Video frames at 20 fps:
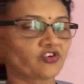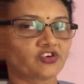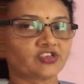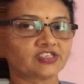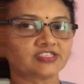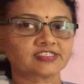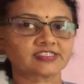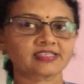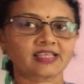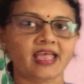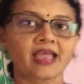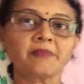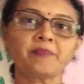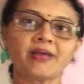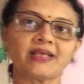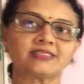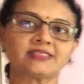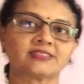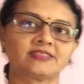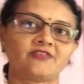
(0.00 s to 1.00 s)
voice
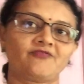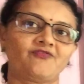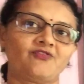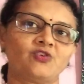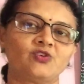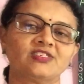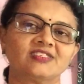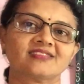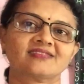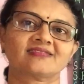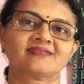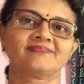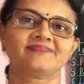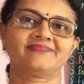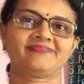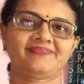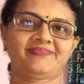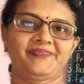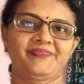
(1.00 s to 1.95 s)
and passive voice.